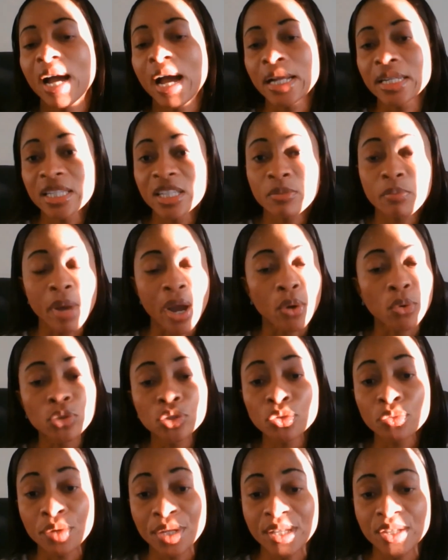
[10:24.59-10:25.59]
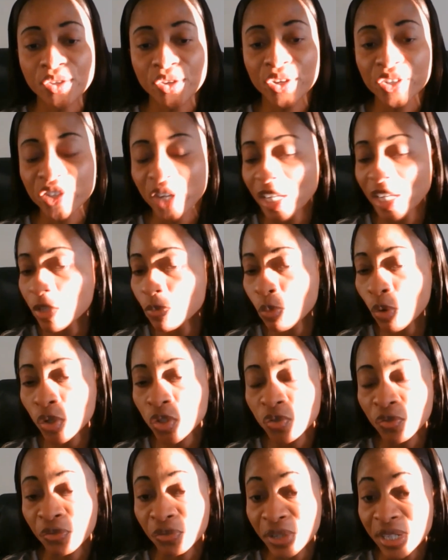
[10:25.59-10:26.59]
I did my own research. I
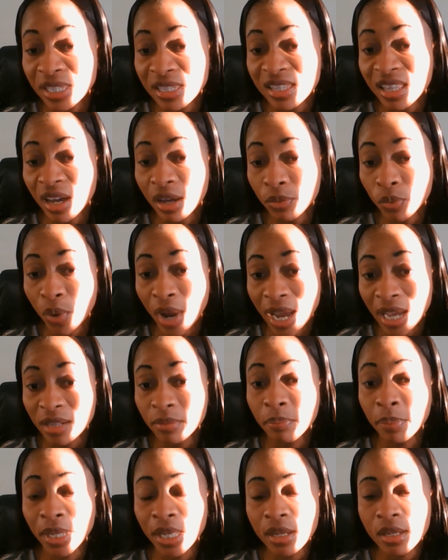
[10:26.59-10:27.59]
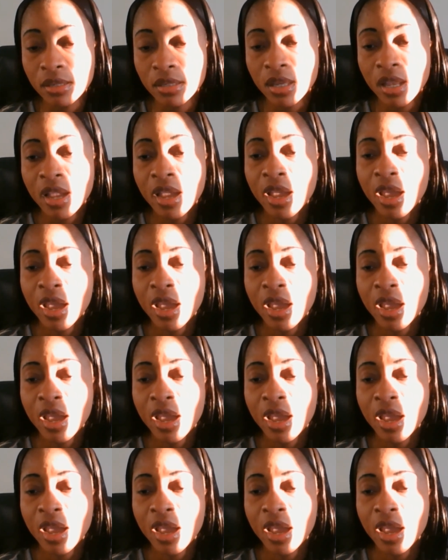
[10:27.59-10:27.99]
spoke to friends that were NPs.